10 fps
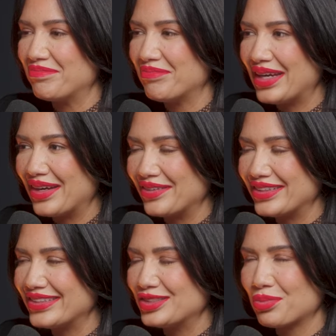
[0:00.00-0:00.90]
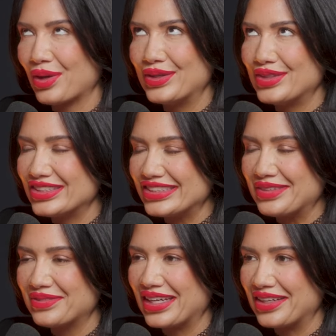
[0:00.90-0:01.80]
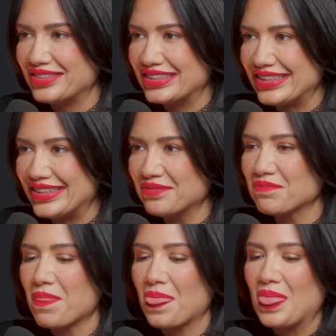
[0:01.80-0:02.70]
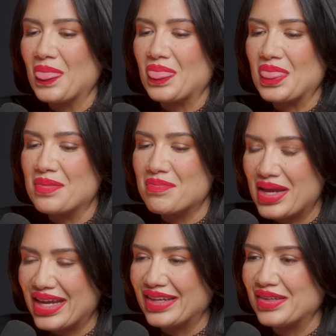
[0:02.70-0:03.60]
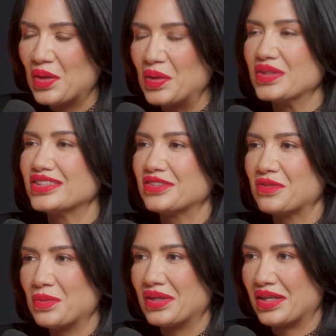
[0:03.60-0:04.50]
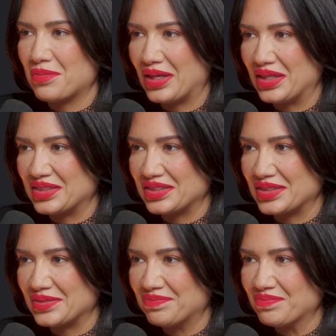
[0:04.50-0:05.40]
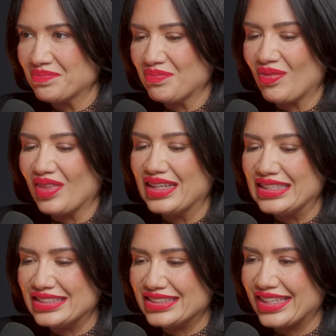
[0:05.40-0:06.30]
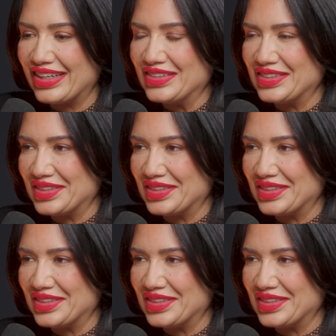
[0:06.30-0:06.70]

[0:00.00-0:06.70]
marriage, partnership that I've seen, mm -hmm. the man holds the woman on a pedestal. Mm -hmm. He's scared